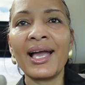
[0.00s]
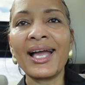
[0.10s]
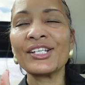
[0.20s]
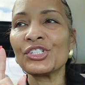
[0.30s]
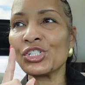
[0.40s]

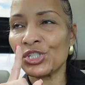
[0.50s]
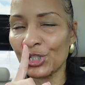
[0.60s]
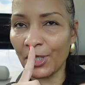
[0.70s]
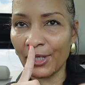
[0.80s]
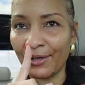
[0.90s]
I
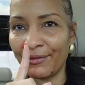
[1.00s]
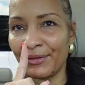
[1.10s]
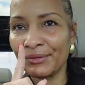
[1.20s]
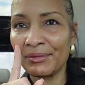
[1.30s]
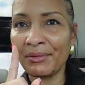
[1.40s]
should
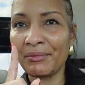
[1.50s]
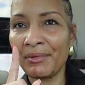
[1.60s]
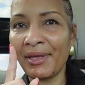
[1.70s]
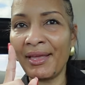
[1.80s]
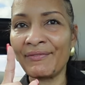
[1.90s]

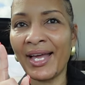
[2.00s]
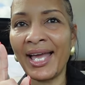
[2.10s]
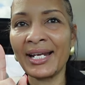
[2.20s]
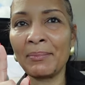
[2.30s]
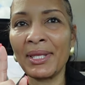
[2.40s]
have, if I
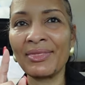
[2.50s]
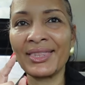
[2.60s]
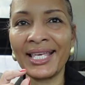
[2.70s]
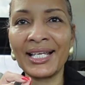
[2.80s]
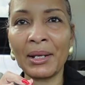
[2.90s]
hadn't been
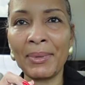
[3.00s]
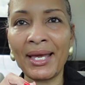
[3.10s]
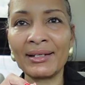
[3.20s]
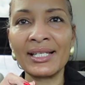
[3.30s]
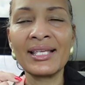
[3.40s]
thinking
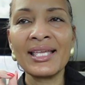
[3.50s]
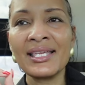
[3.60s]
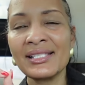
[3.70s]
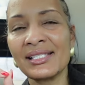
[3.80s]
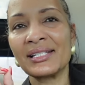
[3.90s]
about it,
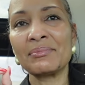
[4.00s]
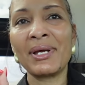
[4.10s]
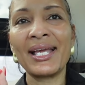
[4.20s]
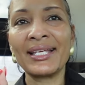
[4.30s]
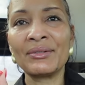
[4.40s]
sent
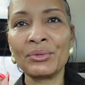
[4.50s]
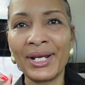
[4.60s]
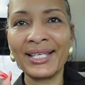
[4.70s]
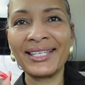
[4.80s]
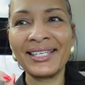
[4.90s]
my
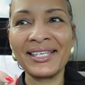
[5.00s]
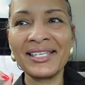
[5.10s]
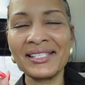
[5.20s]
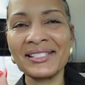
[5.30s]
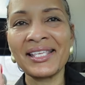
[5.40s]

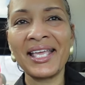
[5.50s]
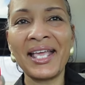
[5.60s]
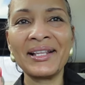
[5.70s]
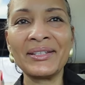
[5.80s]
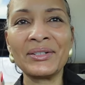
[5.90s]
grandkids
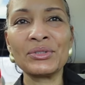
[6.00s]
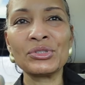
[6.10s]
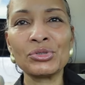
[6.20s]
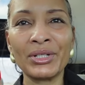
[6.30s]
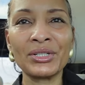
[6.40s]
a little
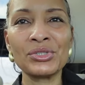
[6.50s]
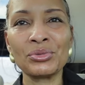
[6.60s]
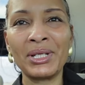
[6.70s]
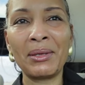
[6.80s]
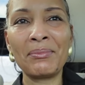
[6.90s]

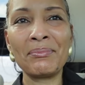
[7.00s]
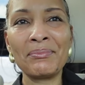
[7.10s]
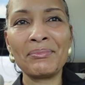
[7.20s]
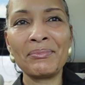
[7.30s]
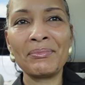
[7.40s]
trick-or-treat
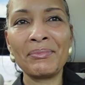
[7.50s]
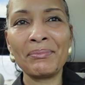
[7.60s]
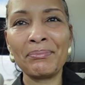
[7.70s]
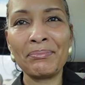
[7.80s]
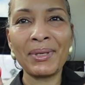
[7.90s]

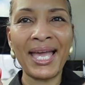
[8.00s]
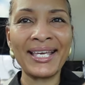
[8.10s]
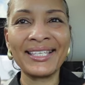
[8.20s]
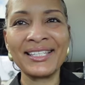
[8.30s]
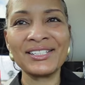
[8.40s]

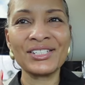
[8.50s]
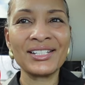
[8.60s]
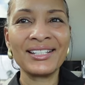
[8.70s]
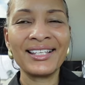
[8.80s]
package.